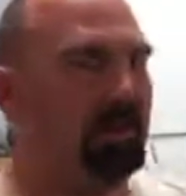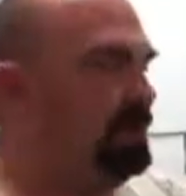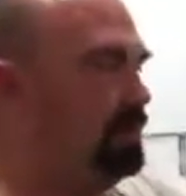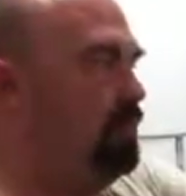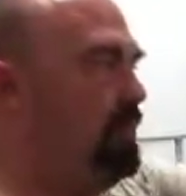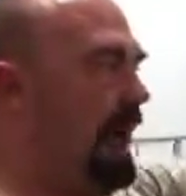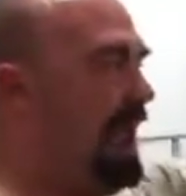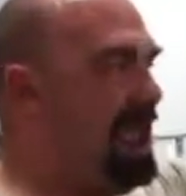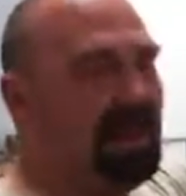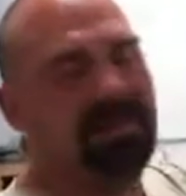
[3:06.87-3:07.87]
You don't
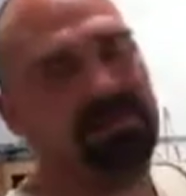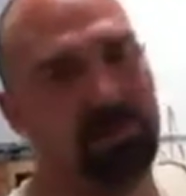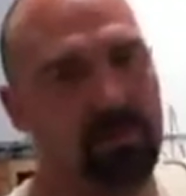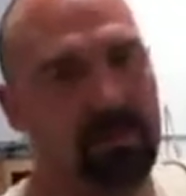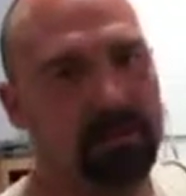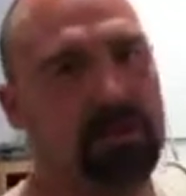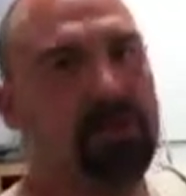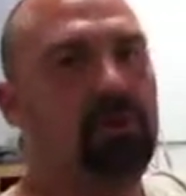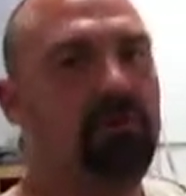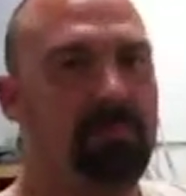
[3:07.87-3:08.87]
add to it.
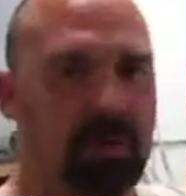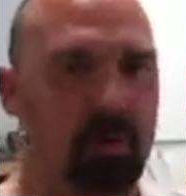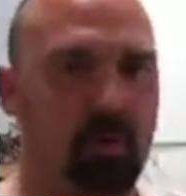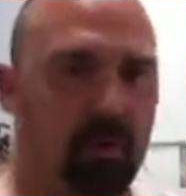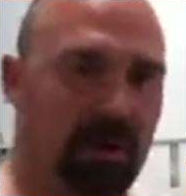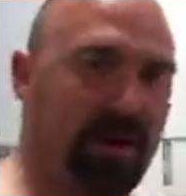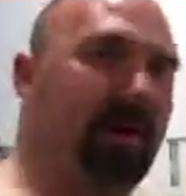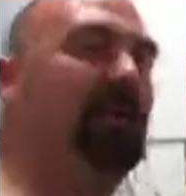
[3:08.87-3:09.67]
You metal work it.